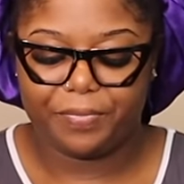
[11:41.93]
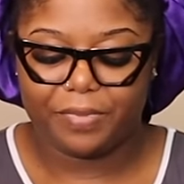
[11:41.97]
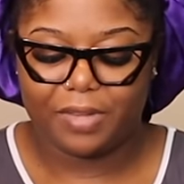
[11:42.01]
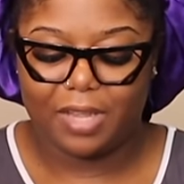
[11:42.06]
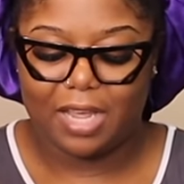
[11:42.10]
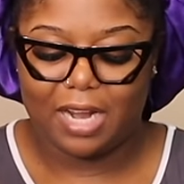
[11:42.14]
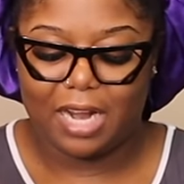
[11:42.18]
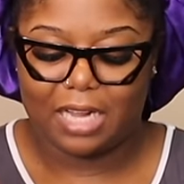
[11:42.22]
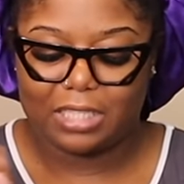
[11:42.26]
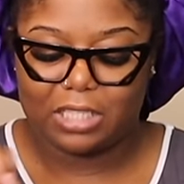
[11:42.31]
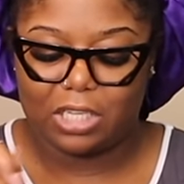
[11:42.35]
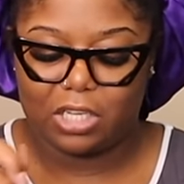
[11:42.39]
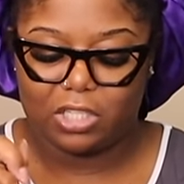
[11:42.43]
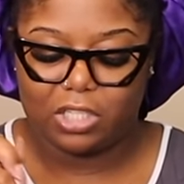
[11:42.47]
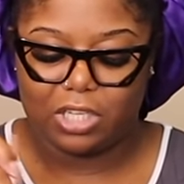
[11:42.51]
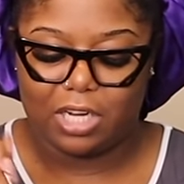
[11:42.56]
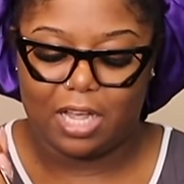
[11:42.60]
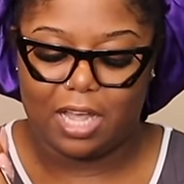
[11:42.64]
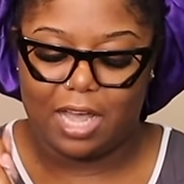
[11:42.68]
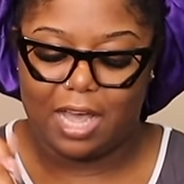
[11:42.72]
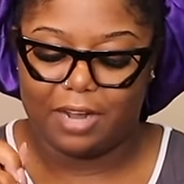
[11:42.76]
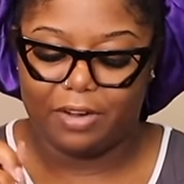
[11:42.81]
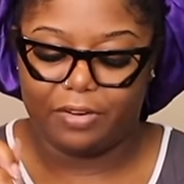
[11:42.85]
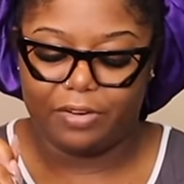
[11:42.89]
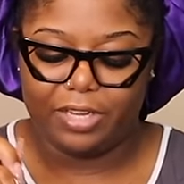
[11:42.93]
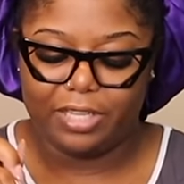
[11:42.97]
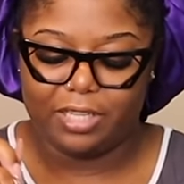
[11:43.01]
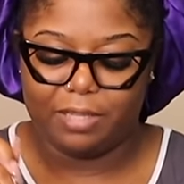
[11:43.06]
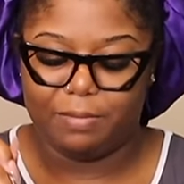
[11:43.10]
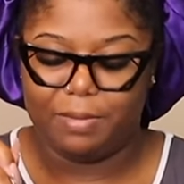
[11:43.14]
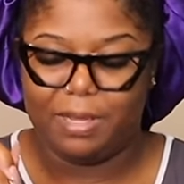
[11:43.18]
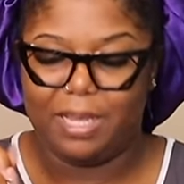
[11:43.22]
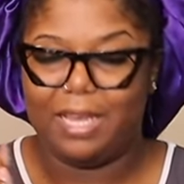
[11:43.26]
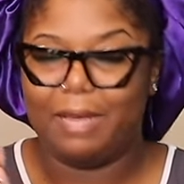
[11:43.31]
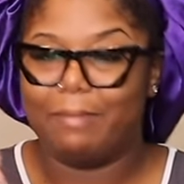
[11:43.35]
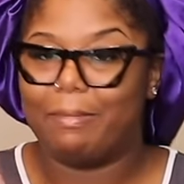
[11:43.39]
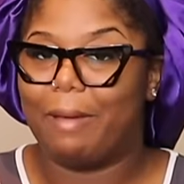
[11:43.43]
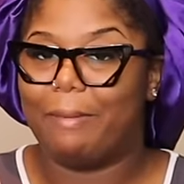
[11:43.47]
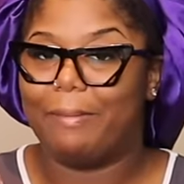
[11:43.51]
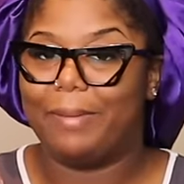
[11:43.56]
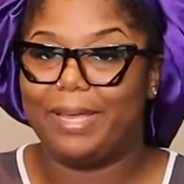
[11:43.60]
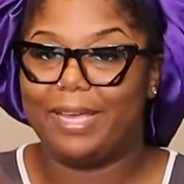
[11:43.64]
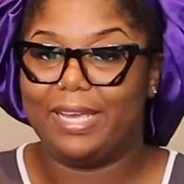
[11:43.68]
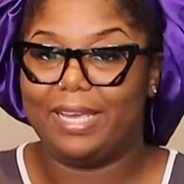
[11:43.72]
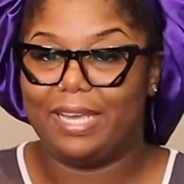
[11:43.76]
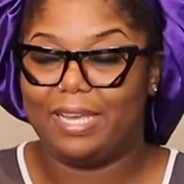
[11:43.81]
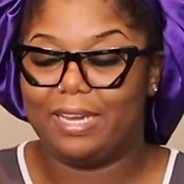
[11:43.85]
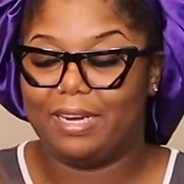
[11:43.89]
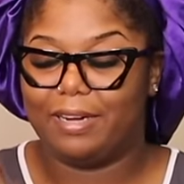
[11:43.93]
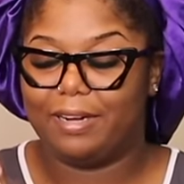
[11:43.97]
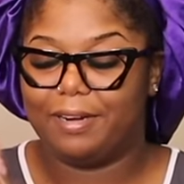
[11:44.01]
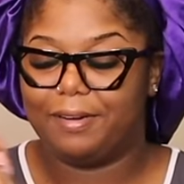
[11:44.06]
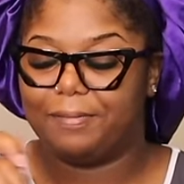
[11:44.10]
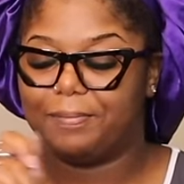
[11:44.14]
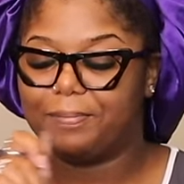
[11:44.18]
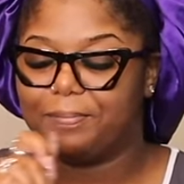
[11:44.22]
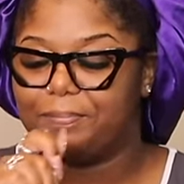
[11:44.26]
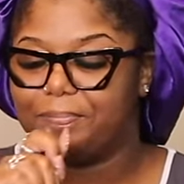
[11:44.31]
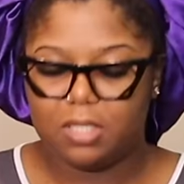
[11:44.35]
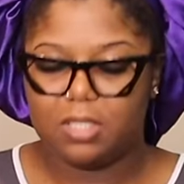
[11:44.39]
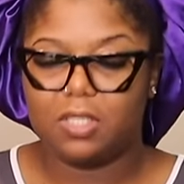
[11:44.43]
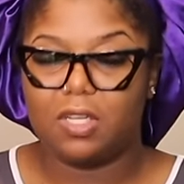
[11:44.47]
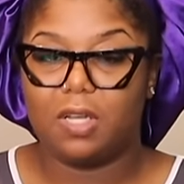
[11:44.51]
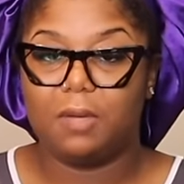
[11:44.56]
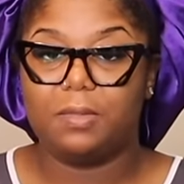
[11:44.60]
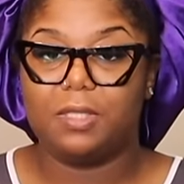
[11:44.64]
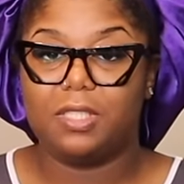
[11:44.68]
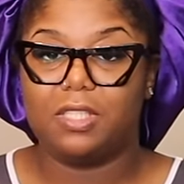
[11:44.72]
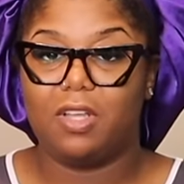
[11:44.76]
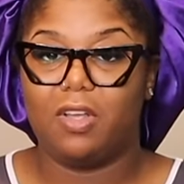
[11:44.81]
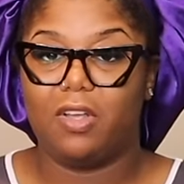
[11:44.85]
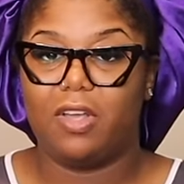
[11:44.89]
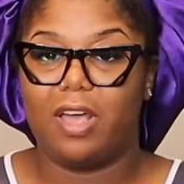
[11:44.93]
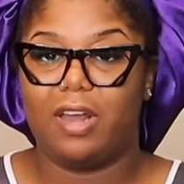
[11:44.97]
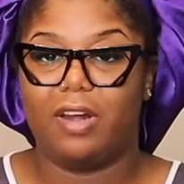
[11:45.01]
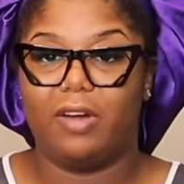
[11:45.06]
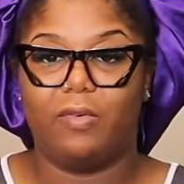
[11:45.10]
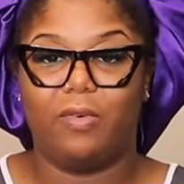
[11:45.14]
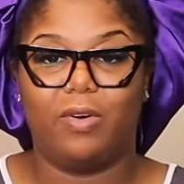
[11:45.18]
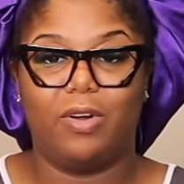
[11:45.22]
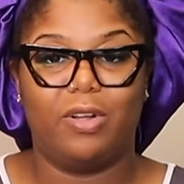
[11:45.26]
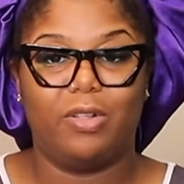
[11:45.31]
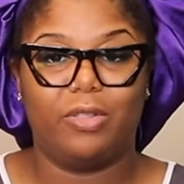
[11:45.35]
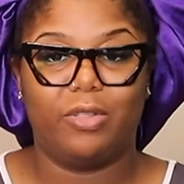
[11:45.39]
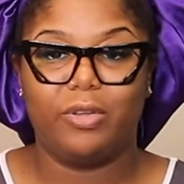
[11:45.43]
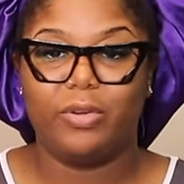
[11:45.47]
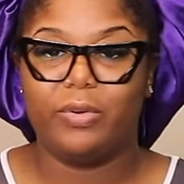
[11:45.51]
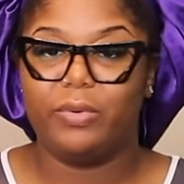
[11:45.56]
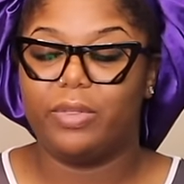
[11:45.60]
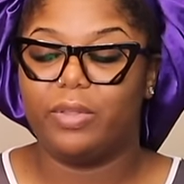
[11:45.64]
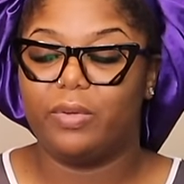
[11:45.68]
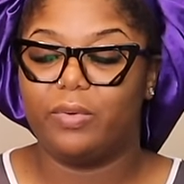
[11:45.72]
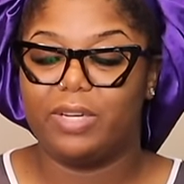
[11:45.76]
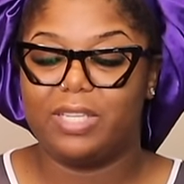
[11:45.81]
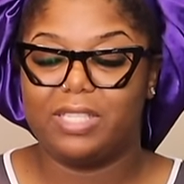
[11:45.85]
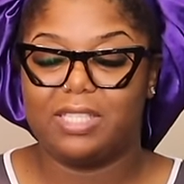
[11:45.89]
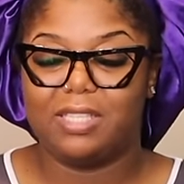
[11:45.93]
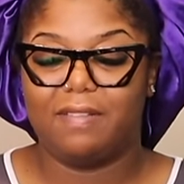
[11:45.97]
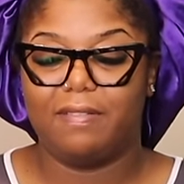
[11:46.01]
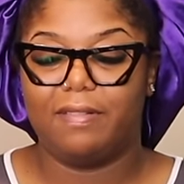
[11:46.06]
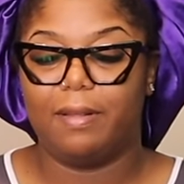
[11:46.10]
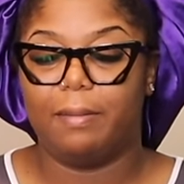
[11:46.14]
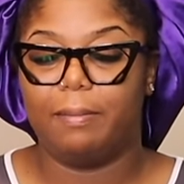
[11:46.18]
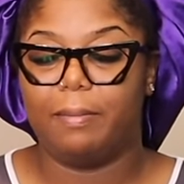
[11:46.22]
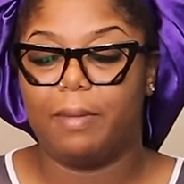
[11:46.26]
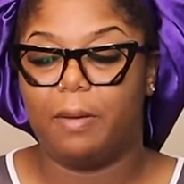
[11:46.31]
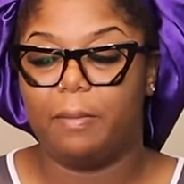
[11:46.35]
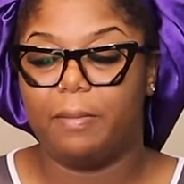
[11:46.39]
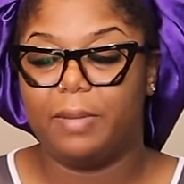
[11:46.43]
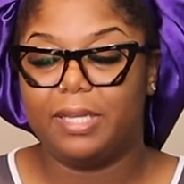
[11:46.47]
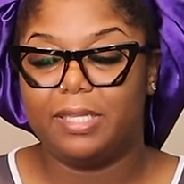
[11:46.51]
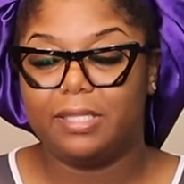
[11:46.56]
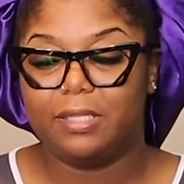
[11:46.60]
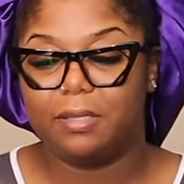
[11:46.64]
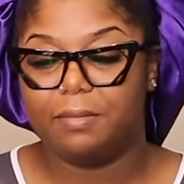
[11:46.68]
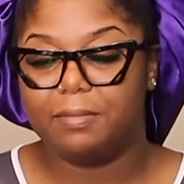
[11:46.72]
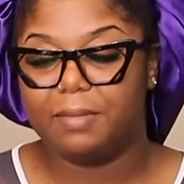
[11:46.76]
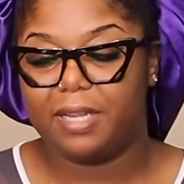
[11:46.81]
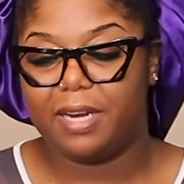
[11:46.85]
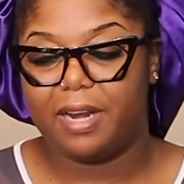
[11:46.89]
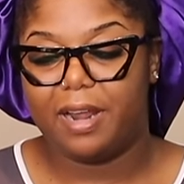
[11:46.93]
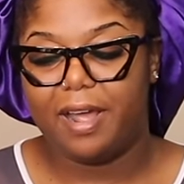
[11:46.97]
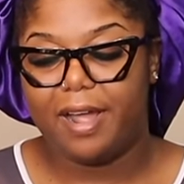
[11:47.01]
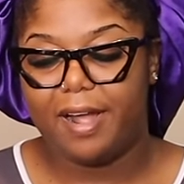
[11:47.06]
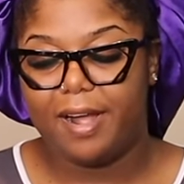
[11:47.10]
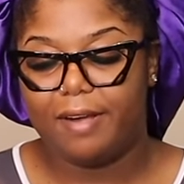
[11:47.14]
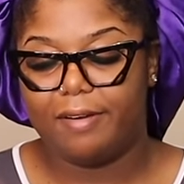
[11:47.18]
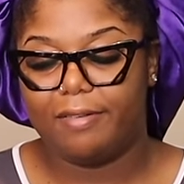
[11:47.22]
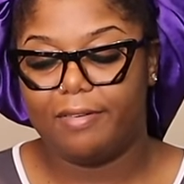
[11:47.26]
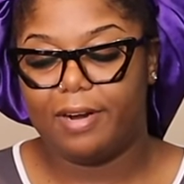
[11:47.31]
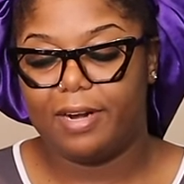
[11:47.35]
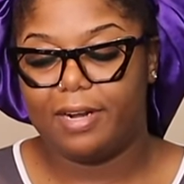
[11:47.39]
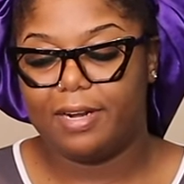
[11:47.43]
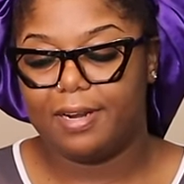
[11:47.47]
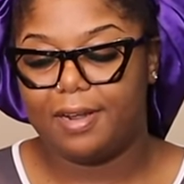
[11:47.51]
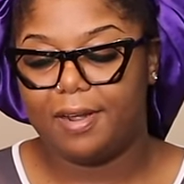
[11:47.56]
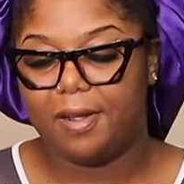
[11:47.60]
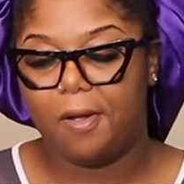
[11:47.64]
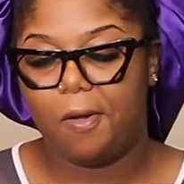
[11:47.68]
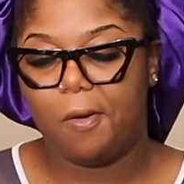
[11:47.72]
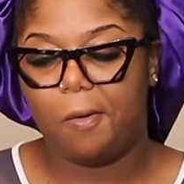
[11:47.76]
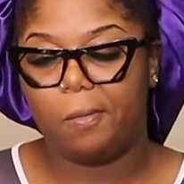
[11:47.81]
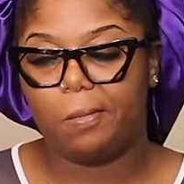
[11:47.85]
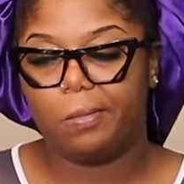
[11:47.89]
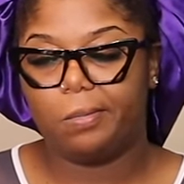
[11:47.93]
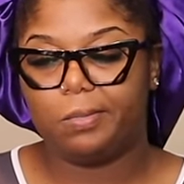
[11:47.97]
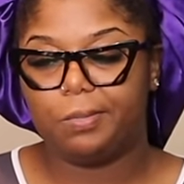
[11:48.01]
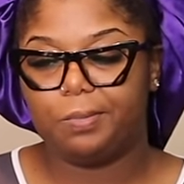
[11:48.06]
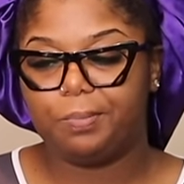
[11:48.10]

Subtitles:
And I told y'all I don't need to be in my bed editing. So I'm just gonna kind of roll through with the rest of the momentum that I have right now